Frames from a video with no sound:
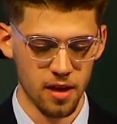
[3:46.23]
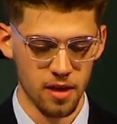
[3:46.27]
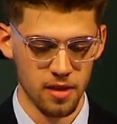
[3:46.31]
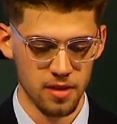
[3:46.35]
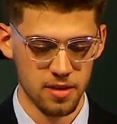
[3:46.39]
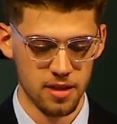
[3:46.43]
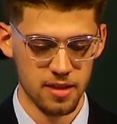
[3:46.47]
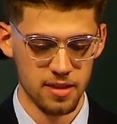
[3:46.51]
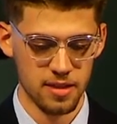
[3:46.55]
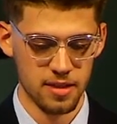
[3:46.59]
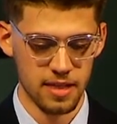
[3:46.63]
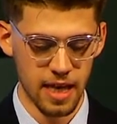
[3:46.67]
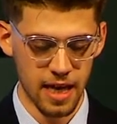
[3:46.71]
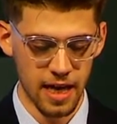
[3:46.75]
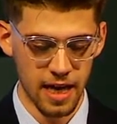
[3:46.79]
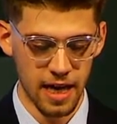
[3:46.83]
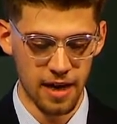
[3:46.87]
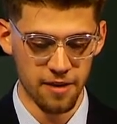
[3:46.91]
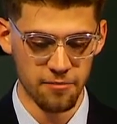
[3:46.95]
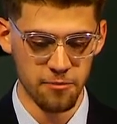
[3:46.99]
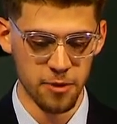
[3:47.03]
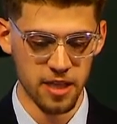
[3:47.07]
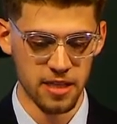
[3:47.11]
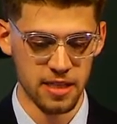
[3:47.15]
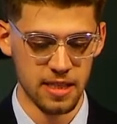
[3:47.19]
Since then, I
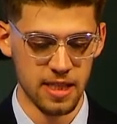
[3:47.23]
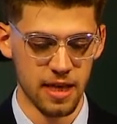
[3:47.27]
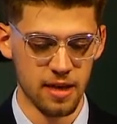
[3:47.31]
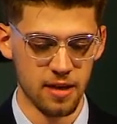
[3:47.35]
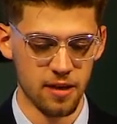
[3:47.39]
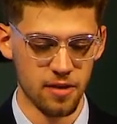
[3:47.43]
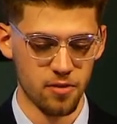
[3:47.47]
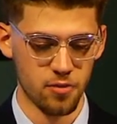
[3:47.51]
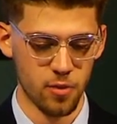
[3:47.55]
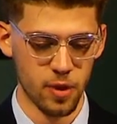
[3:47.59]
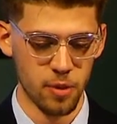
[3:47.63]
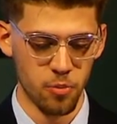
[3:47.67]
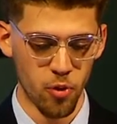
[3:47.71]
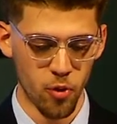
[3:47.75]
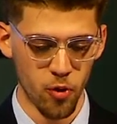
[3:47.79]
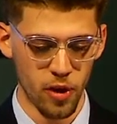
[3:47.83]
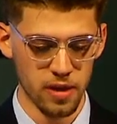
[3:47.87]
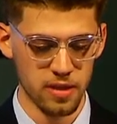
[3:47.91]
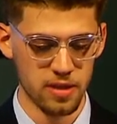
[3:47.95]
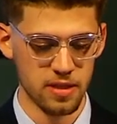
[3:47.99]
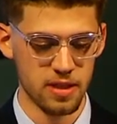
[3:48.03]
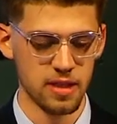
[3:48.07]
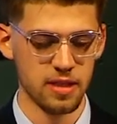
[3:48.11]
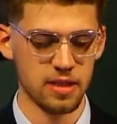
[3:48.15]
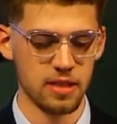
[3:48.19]
have maintained a
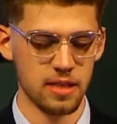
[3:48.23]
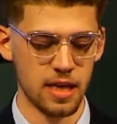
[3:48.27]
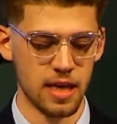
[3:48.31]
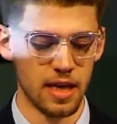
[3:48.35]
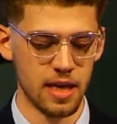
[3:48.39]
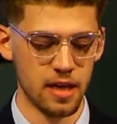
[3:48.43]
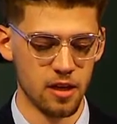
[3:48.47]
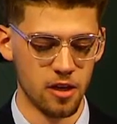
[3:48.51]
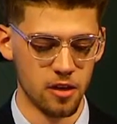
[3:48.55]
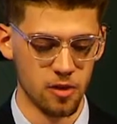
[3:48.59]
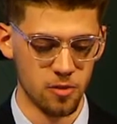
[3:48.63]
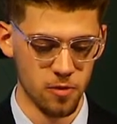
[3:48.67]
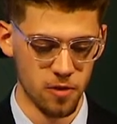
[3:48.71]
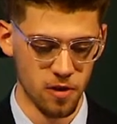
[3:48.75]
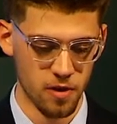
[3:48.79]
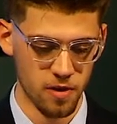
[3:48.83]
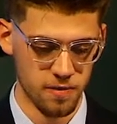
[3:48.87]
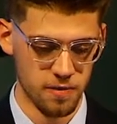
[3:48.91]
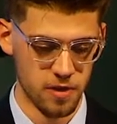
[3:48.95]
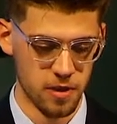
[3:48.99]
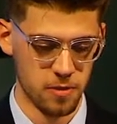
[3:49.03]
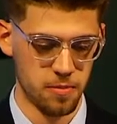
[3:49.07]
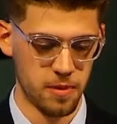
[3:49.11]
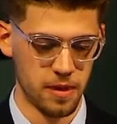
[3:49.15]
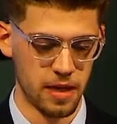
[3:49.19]
3.69 cumulative
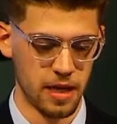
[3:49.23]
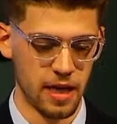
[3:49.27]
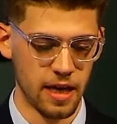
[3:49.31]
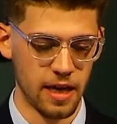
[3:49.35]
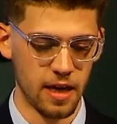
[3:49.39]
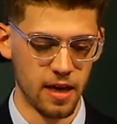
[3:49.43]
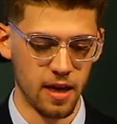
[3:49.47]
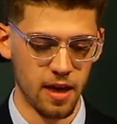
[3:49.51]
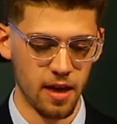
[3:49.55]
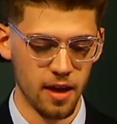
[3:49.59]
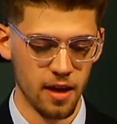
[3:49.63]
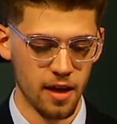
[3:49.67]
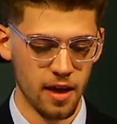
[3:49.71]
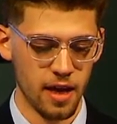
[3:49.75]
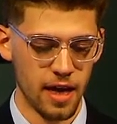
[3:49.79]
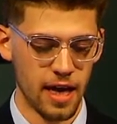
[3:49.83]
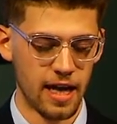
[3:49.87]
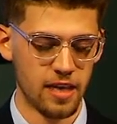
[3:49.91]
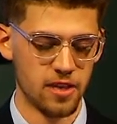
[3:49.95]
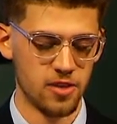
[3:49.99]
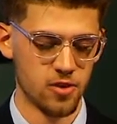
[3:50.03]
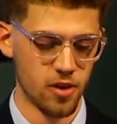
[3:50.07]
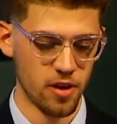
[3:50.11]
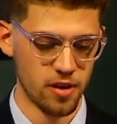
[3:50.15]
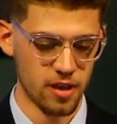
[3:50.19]
GPA.
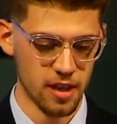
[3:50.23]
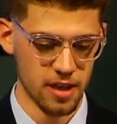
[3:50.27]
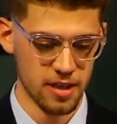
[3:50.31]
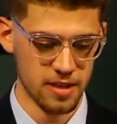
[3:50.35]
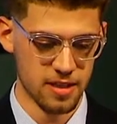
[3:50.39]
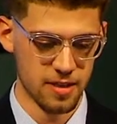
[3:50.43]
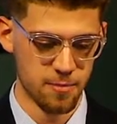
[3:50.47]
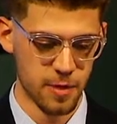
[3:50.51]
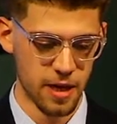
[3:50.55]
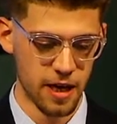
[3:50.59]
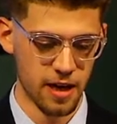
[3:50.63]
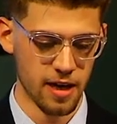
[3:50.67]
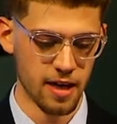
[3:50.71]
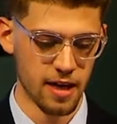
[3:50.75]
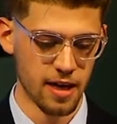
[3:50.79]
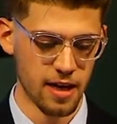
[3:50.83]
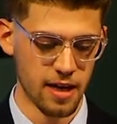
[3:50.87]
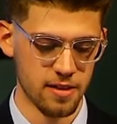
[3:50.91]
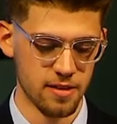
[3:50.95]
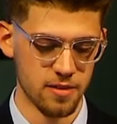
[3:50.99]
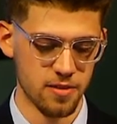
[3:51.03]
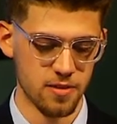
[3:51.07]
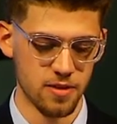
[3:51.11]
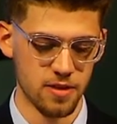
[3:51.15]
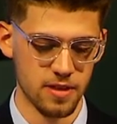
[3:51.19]
I joined the Hispanic
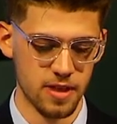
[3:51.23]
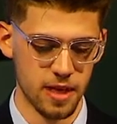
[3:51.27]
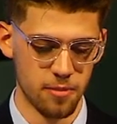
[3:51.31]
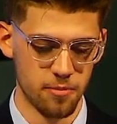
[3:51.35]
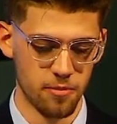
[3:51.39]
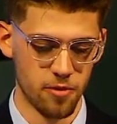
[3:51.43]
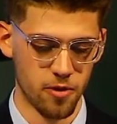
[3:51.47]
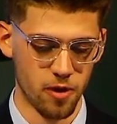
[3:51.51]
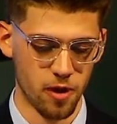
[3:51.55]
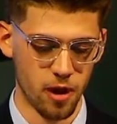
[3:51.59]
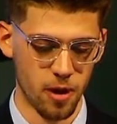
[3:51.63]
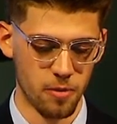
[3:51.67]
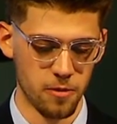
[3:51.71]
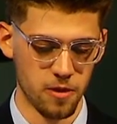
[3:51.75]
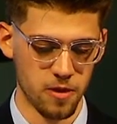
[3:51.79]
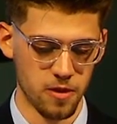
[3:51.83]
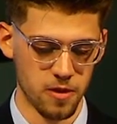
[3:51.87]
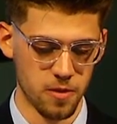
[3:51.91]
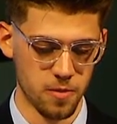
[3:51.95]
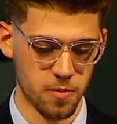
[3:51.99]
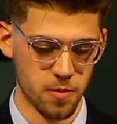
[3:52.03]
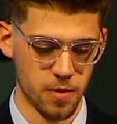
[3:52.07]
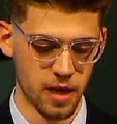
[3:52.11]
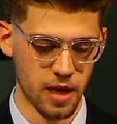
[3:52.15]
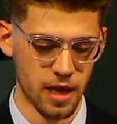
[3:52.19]
Council STEP program in the
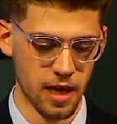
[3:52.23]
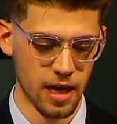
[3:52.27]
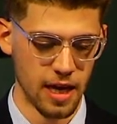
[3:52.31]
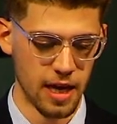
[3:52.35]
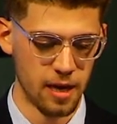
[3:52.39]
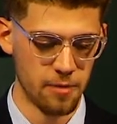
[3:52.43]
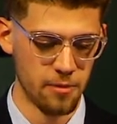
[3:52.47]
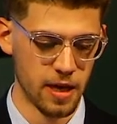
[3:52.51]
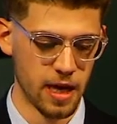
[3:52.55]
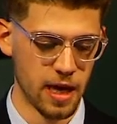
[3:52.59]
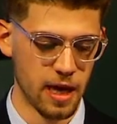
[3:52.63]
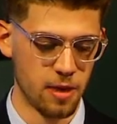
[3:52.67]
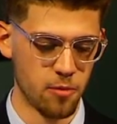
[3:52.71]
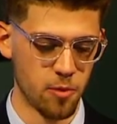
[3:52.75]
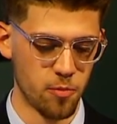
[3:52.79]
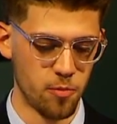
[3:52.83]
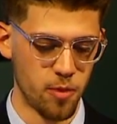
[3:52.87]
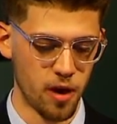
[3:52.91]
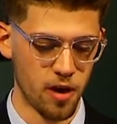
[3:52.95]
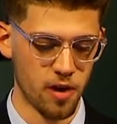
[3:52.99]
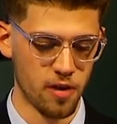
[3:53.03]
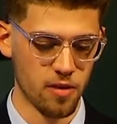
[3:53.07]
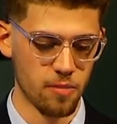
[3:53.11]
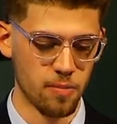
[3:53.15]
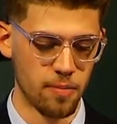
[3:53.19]
spring, and I became a
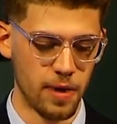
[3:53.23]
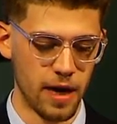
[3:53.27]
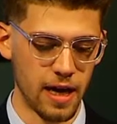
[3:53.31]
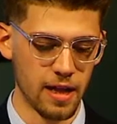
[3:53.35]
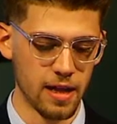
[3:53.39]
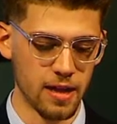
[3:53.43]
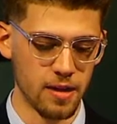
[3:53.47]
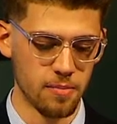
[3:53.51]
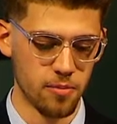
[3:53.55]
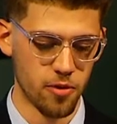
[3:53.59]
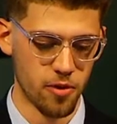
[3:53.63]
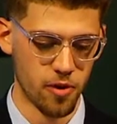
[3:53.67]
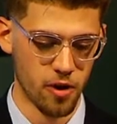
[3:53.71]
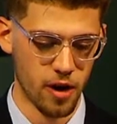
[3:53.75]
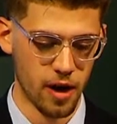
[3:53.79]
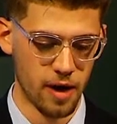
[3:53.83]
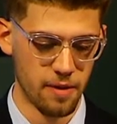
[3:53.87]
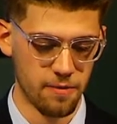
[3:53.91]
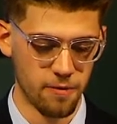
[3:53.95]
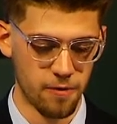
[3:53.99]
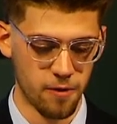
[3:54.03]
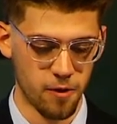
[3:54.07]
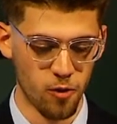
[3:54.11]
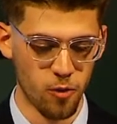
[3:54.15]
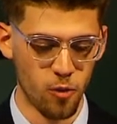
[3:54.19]
part of the pilot
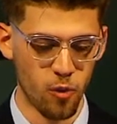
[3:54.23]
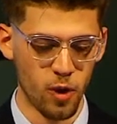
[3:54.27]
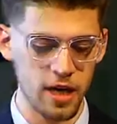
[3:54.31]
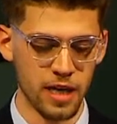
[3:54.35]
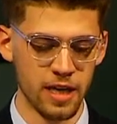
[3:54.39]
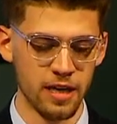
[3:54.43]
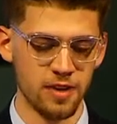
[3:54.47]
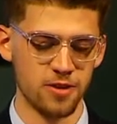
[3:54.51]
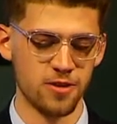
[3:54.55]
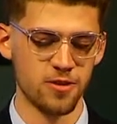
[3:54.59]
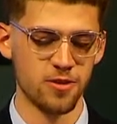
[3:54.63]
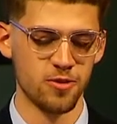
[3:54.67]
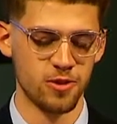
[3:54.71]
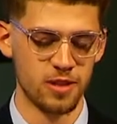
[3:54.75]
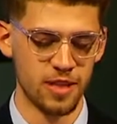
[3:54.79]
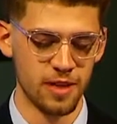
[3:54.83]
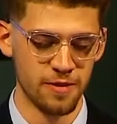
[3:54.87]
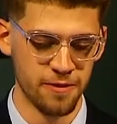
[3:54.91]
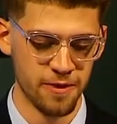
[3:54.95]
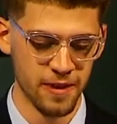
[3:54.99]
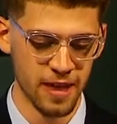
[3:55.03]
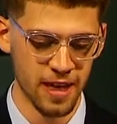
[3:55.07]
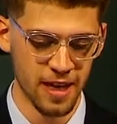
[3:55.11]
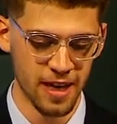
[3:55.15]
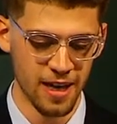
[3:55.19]
program for a one-year
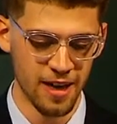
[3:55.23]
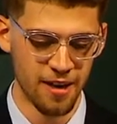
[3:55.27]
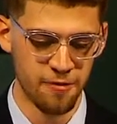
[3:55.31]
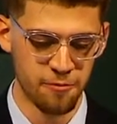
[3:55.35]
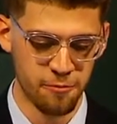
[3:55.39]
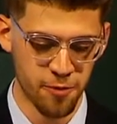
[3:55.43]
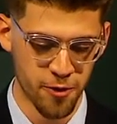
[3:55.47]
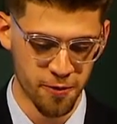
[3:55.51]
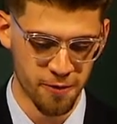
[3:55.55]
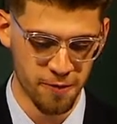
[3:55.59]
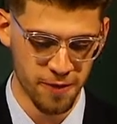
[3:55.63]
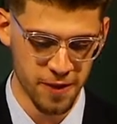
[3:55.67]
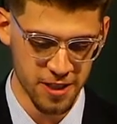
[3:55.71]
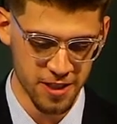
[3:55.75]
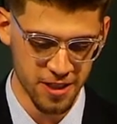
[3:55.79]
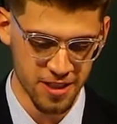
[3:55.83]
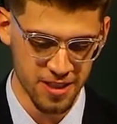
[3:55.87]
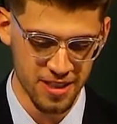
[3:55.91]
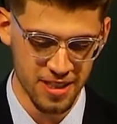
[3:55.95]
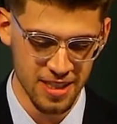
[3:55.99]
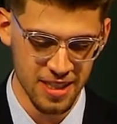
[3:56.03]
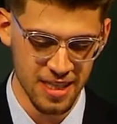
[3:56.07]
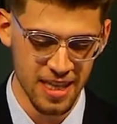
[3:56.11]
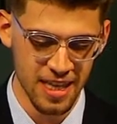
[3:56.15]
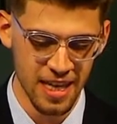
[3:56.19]
certificate of
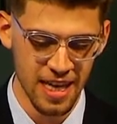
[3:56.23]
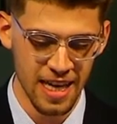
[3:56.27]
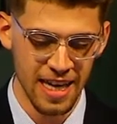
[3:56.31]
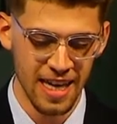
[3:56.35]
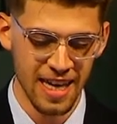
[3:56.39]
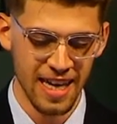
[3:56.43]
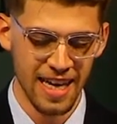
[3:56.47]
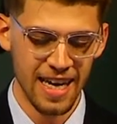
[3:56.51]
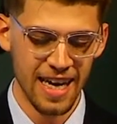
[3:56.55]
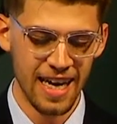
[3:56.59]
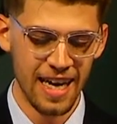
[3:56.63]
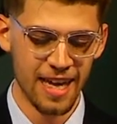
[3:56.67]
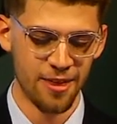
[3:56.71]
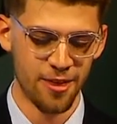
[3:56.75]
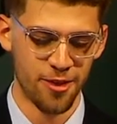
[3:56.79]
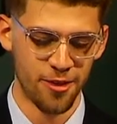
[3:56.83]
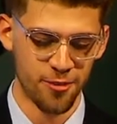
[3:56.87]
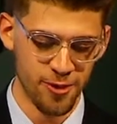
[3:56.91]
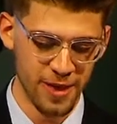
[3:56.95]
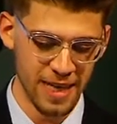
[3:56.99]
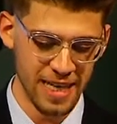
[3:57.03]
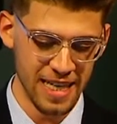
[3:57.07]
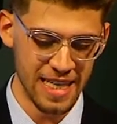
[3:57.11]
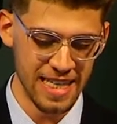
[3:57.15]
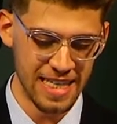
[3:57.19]
proficiency in
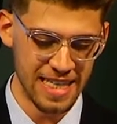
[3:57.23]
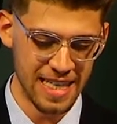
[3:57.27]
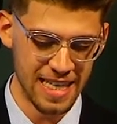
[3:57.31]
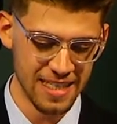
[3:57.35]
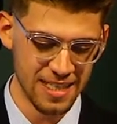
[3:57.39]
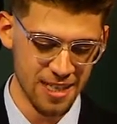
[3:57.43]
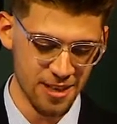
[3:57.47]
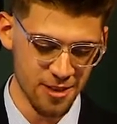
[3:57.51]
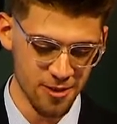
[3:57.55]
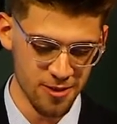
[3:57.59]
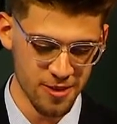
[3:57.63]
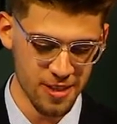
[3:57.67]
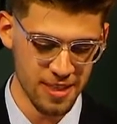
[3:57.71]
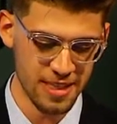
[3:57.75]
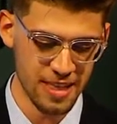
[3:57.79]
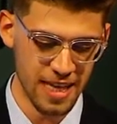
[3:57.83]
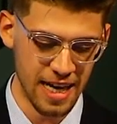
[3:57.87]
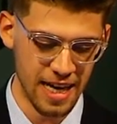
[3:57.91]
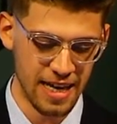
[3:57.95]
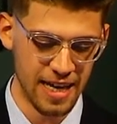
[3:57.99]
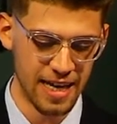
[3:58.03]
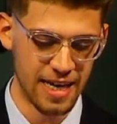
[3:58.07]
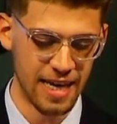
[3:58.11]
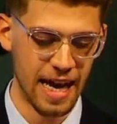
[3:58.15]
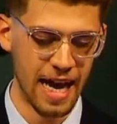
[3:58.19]
3D digital
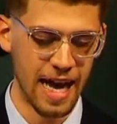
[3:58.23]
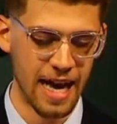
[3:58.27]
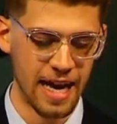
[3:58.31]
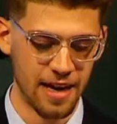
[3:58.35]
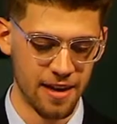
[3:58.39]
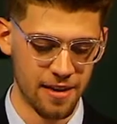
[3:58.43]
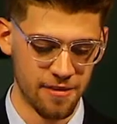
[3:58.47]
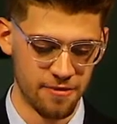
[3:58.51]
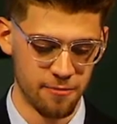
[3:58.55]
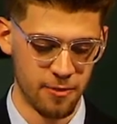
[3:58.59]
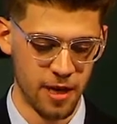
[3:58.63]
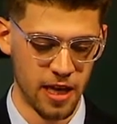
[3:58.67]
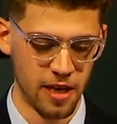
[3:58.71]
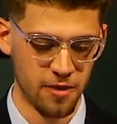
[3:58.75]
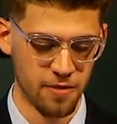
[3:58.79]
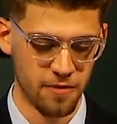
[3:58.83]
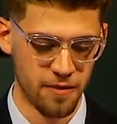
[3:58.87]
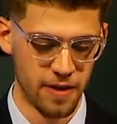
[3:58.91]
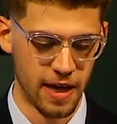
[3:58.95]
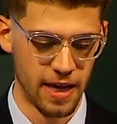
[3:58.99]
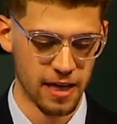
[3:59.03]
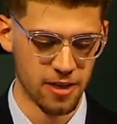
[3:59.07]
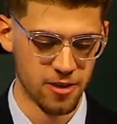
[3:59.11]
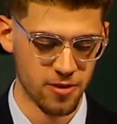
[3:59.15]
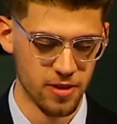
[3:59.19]
design and additive
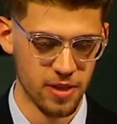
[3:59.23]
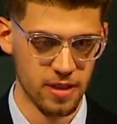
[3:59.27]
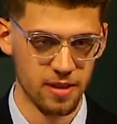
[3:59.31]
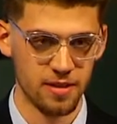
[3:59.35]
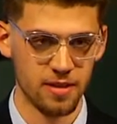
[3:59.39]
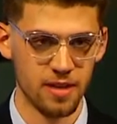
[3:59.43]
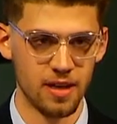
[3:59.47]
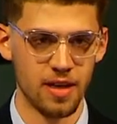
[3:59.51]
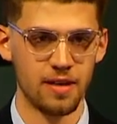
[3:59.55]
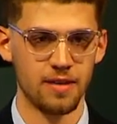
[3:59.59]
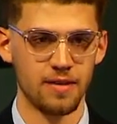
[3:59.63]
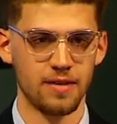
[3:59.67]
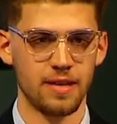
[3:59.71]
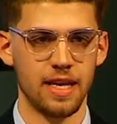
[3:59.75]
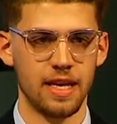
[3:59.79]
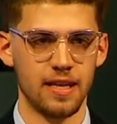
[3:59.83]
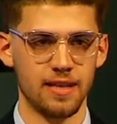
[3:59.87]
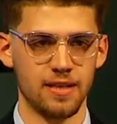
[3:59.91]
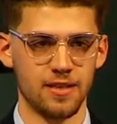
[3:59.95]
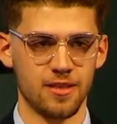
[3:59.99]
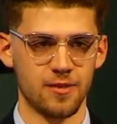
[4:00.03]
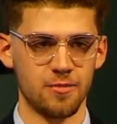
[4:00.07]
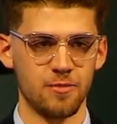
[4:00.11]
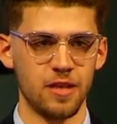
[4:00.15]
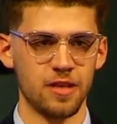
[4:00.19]
manufacturing. God, that
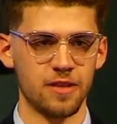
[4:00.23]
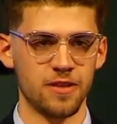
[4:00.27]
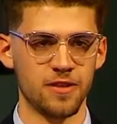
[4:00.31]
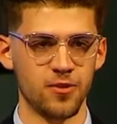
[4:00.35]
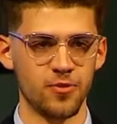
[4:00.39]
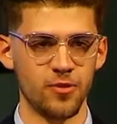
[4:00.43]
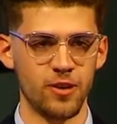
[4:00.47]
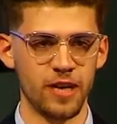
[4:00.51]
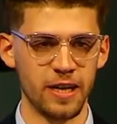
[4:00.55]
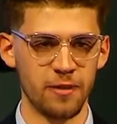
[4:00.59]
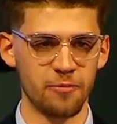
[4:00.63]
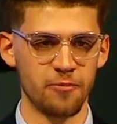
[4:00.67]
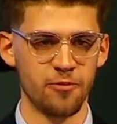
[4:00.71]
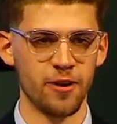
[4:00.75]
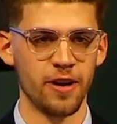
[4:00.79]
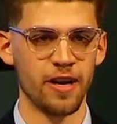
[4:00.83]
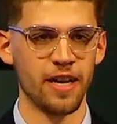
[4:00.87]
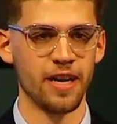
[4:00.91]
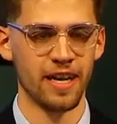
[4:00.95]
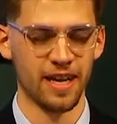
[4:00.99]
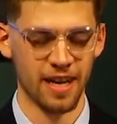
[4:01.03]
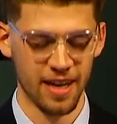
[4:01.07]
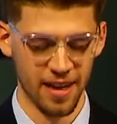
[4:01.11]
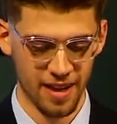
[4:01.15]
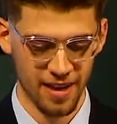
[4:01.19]
just means 3D printing.